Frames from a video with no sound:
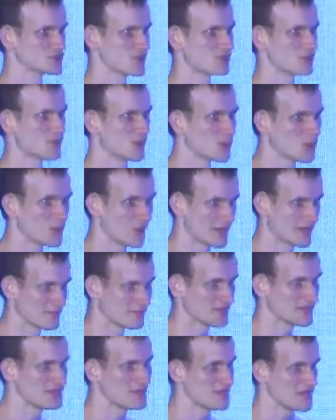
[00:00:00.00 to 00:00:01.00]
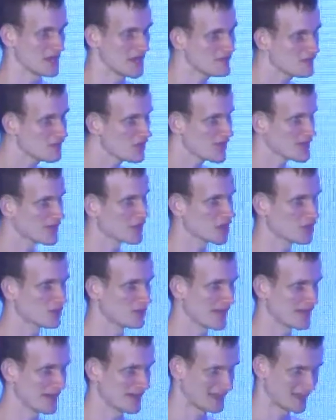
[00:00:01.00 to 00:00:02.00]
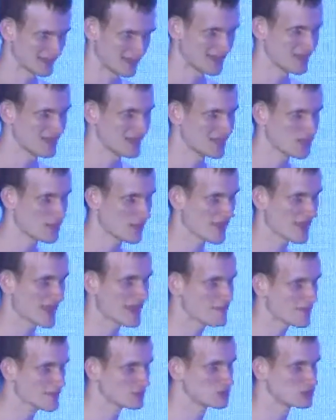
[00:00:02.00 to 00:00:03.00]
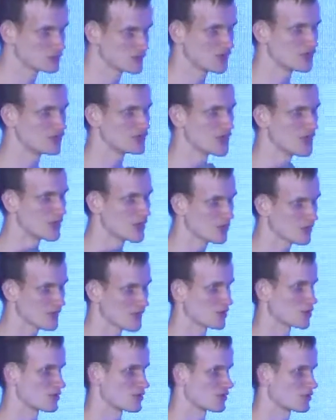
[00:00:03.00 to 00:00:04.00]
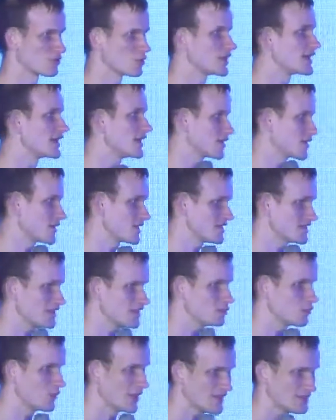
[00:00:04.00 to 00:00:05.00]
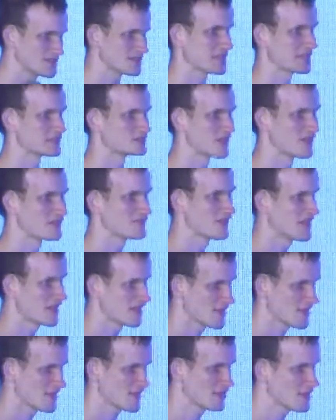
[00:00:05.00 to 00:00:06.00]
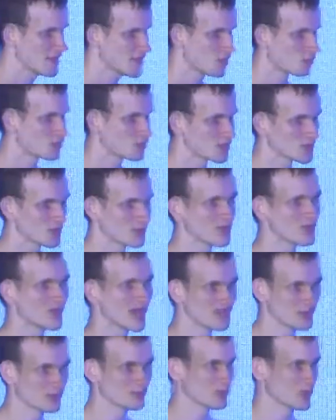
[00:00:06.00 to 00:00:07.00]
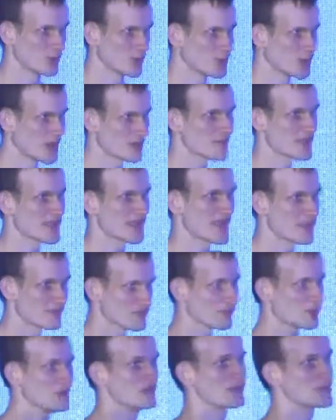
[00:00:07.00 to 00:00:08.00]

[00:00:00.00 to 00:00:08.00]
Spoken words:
program, if you start running it, there is absolutely no sort of guaranteed way to tell in advance whether or not the program is ever even